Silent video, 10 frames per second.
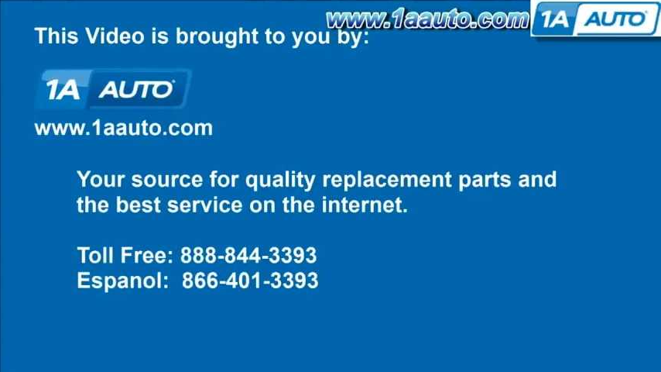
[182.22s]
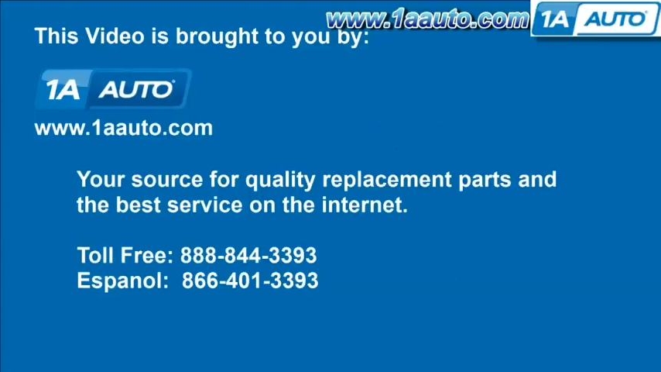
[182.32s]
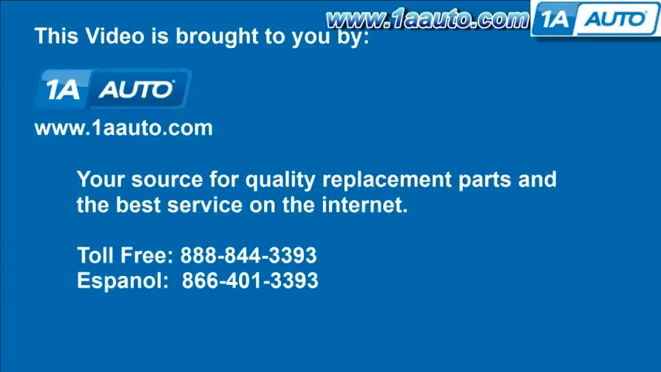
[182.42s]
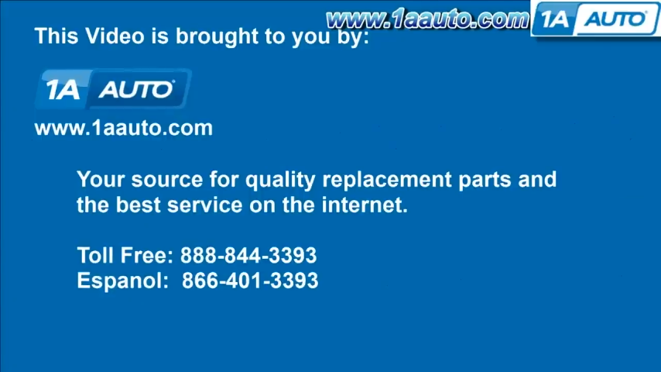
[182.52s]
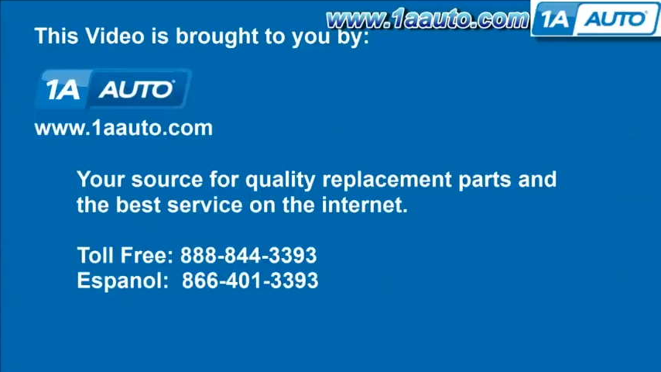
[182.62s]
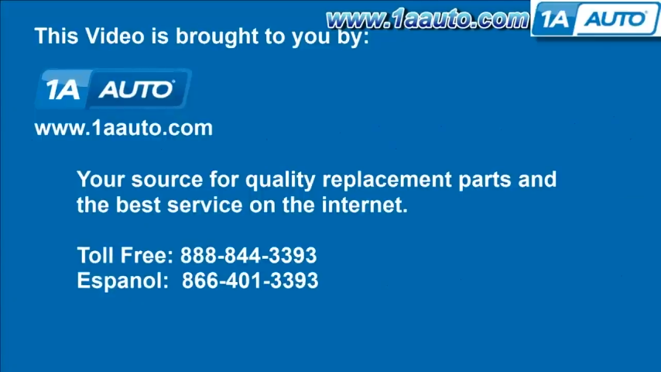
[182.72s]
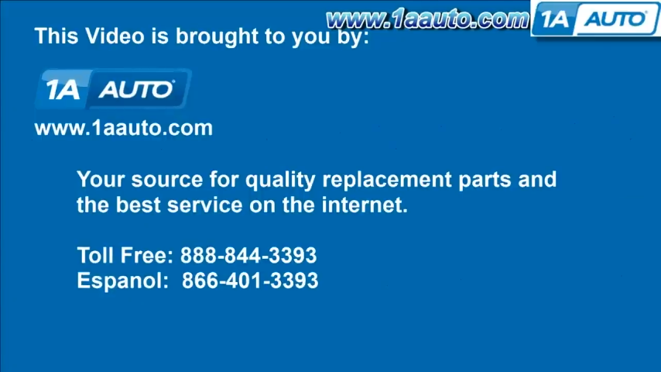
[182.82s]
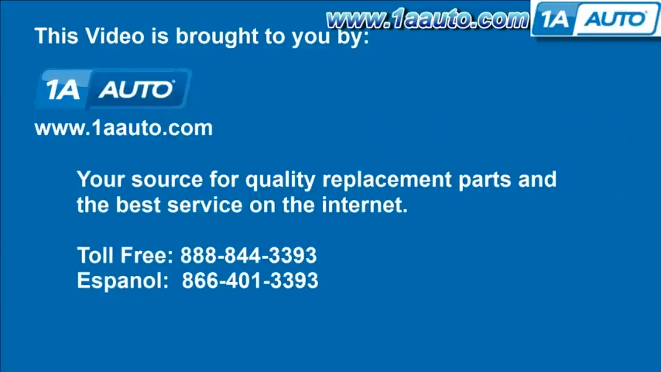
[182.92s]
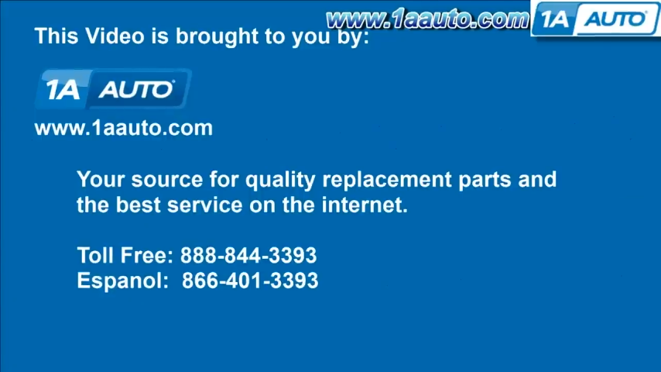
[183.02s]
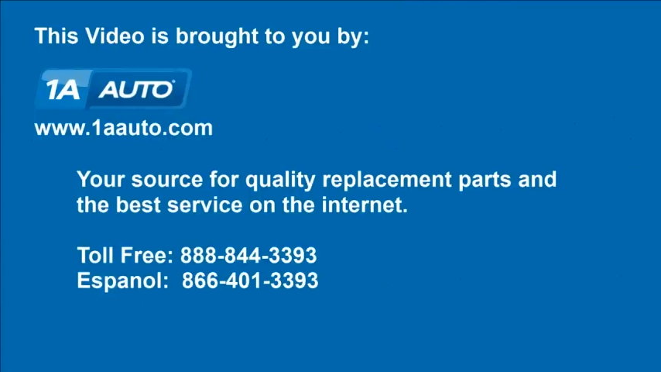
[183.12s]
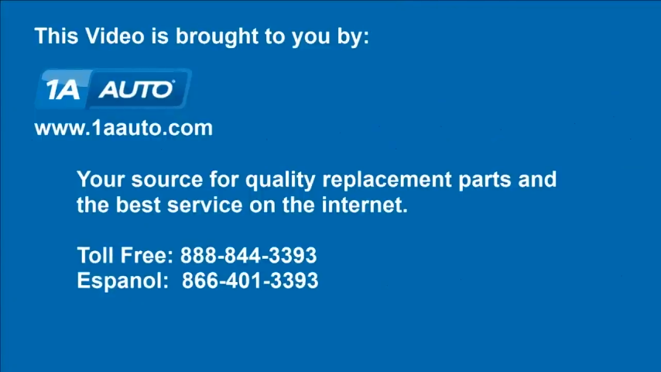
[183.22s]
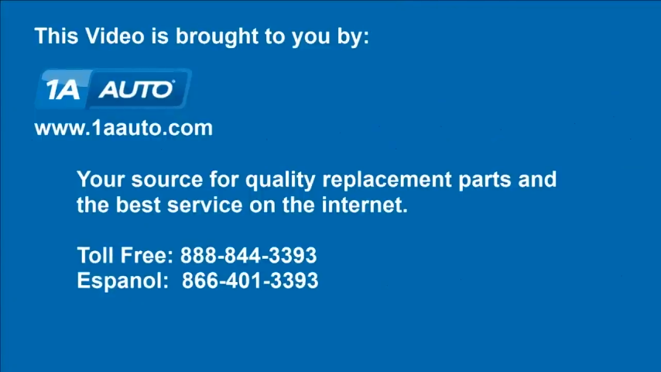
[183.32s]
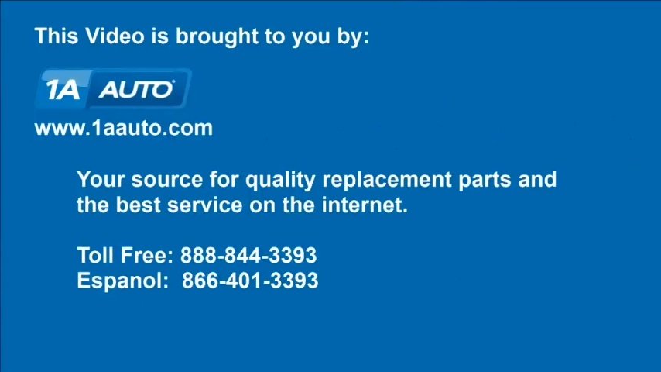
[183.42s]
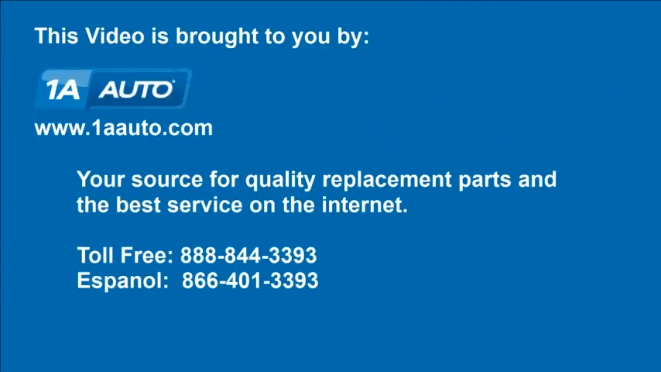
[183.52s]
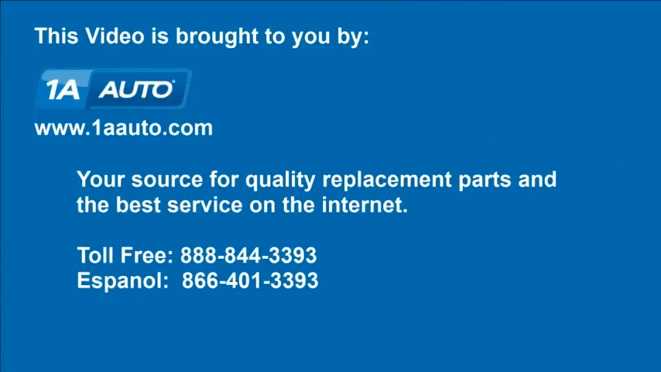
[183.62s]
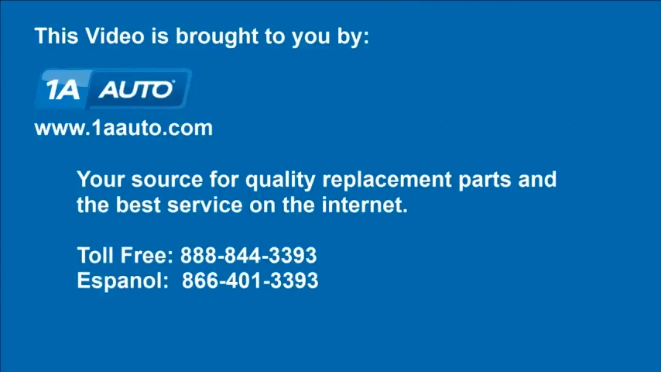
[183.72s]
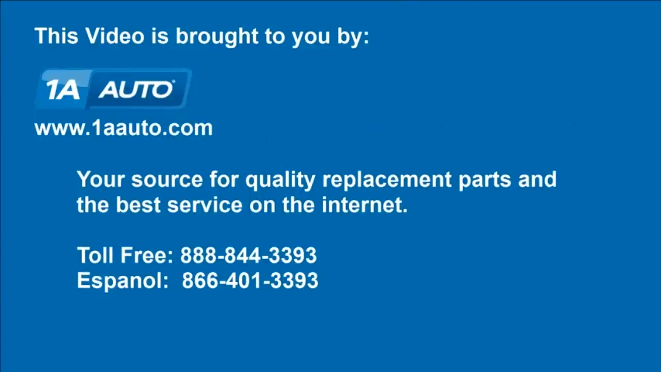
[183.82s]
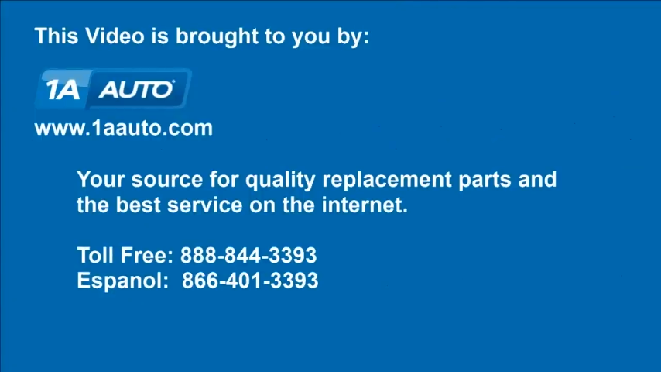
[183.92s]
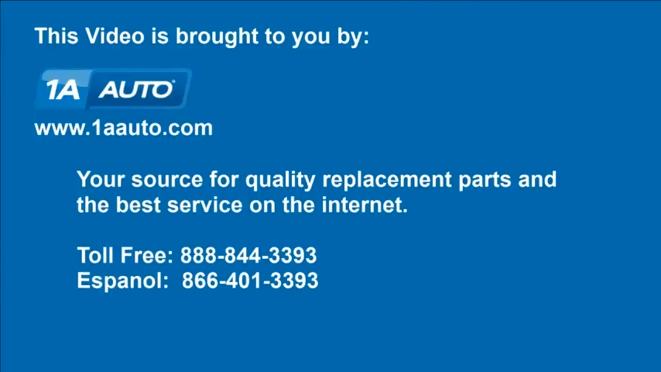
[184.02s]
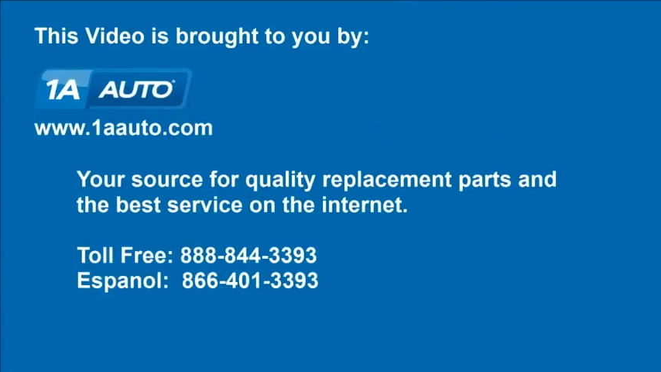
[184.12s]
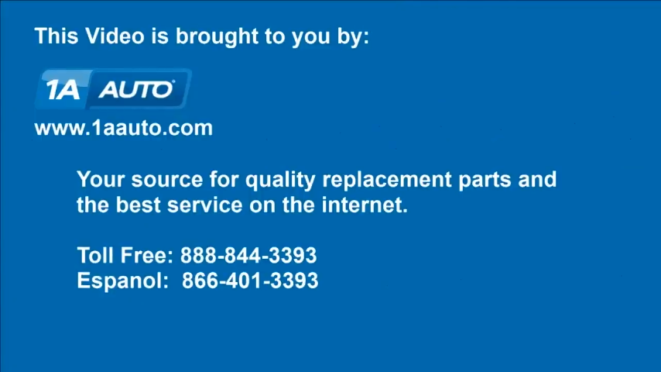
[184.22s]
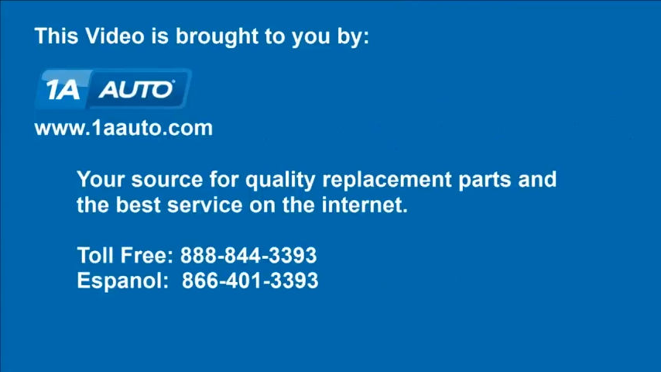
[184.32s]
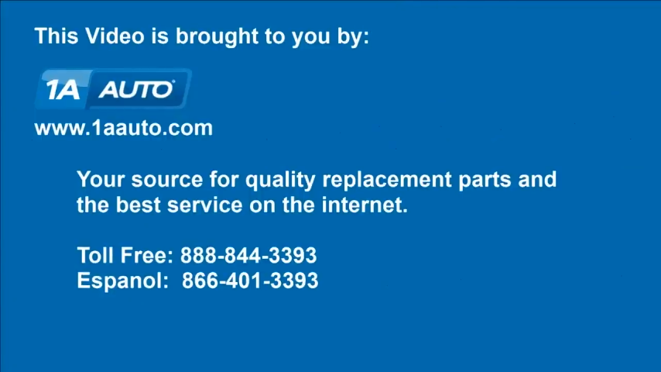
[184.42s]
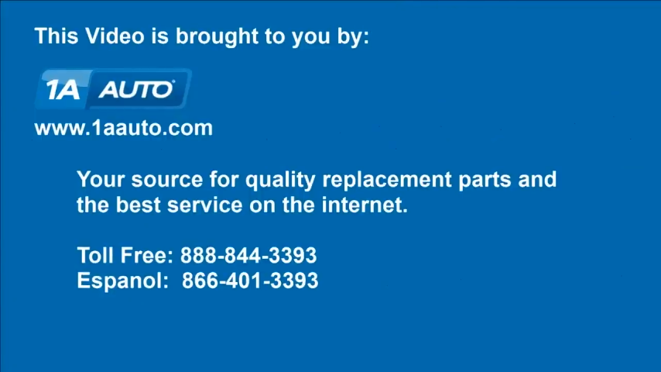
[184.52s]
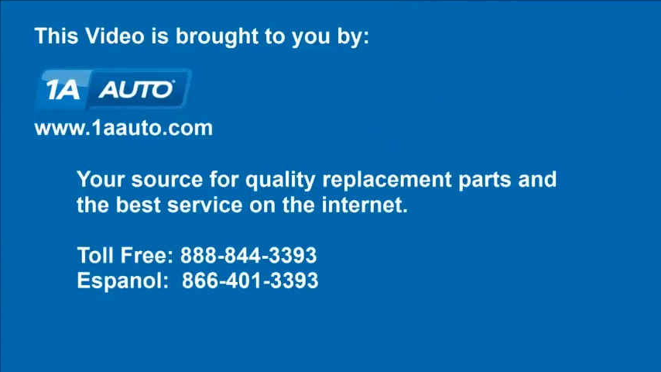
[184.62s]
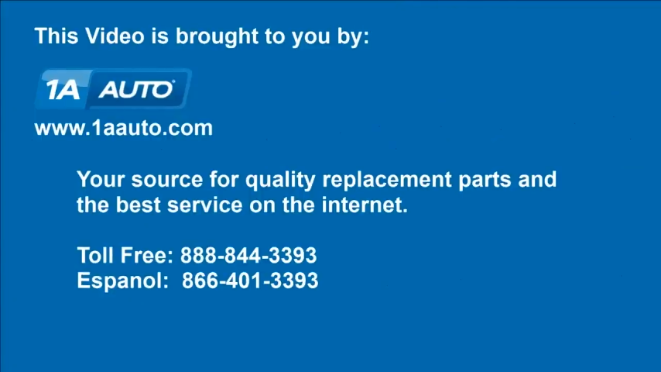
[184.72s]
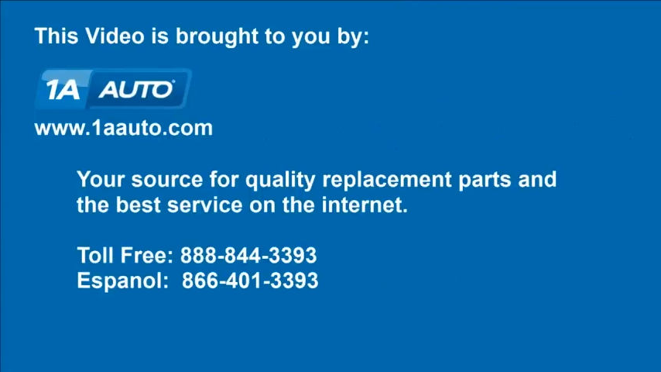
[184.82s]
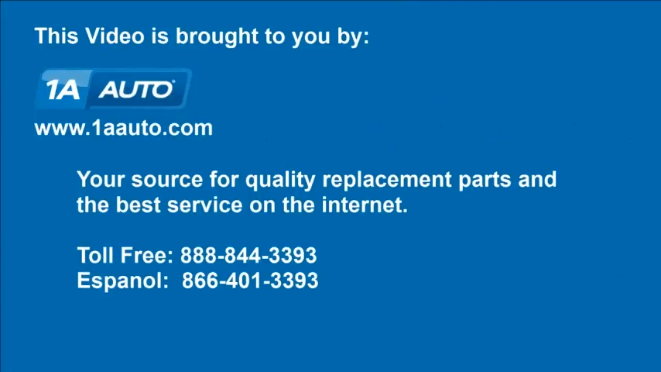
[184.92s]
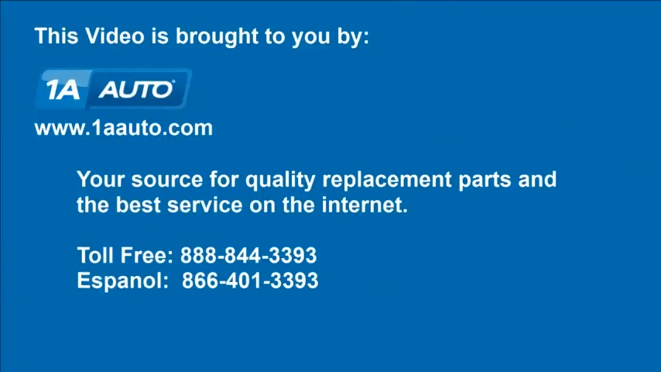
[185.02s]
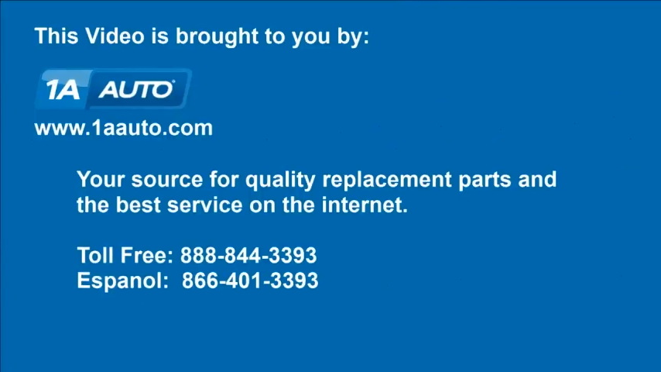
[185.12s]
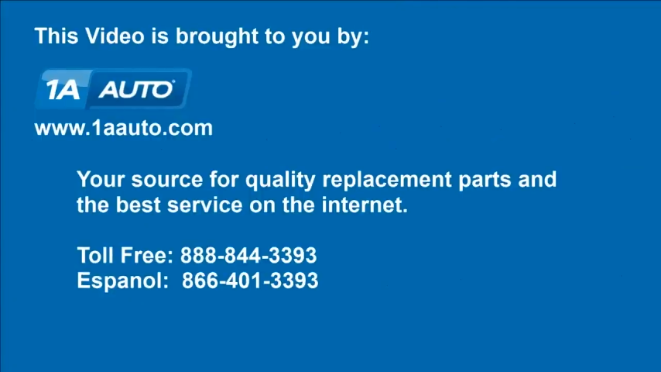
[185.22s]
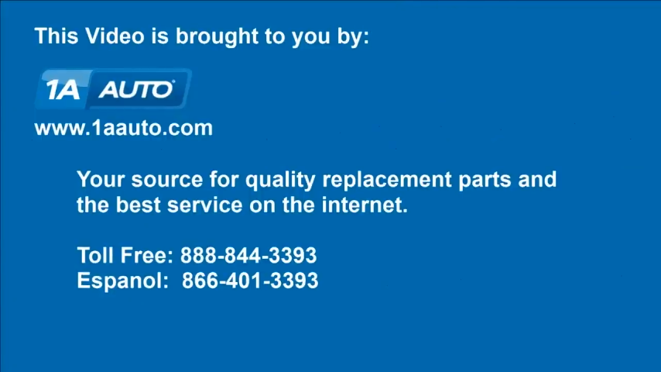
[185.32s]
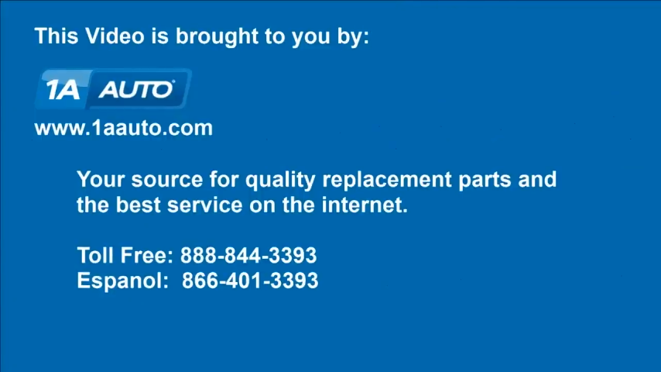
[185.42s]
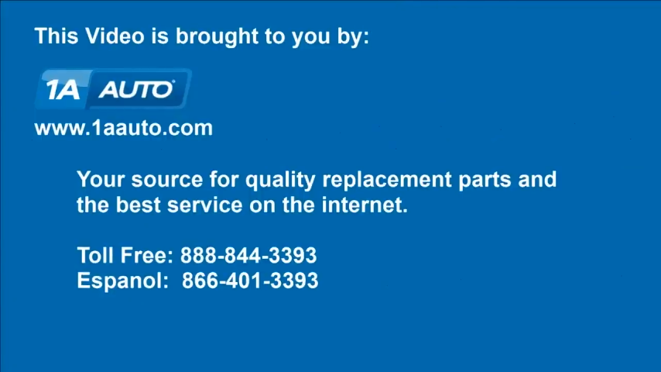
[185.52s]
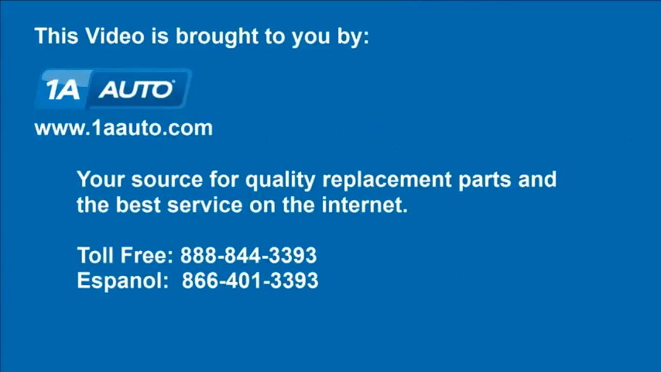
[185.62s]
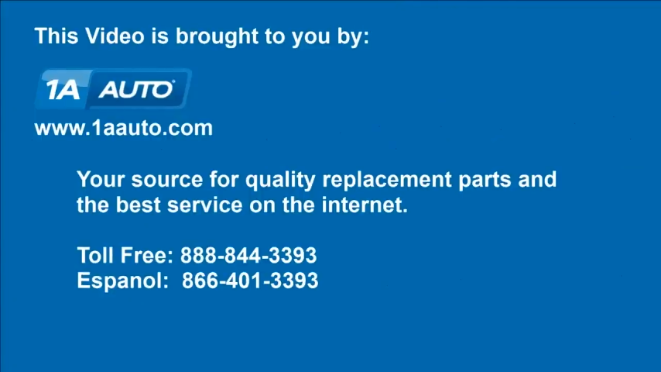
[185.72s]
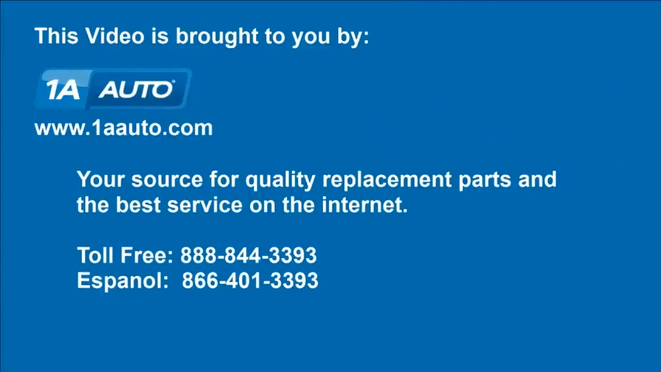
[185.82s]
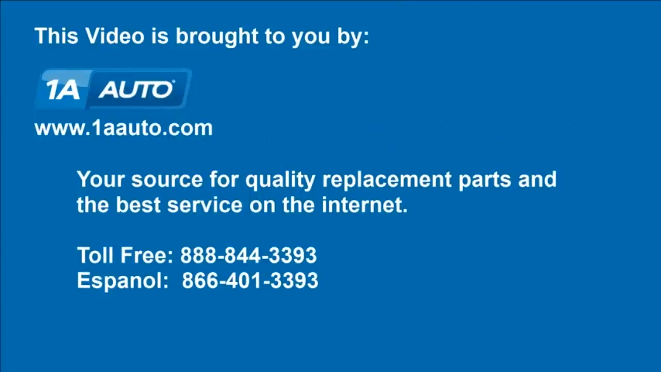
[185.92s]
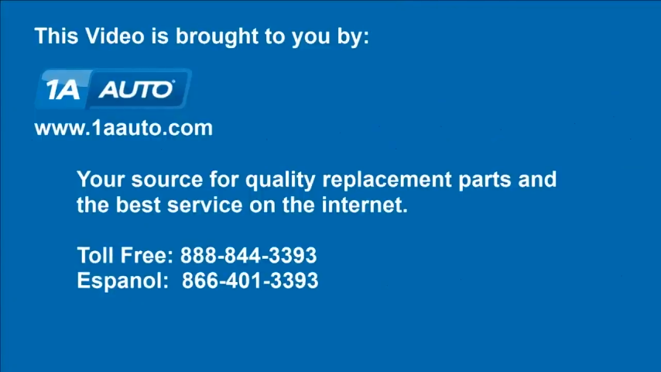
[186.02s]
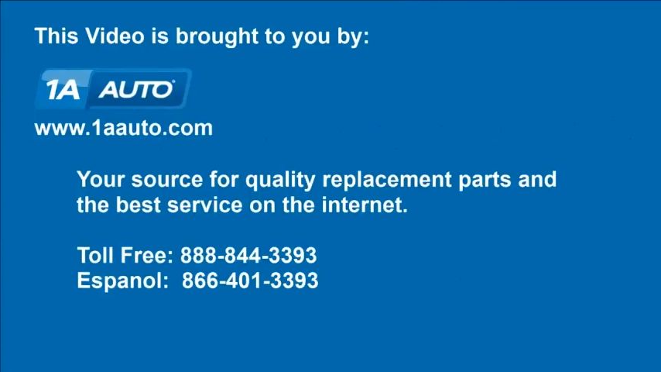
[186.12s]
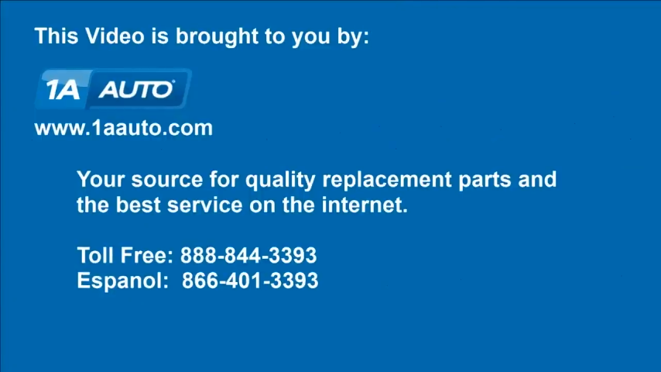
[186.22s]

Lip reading: [unreadable: no face in view]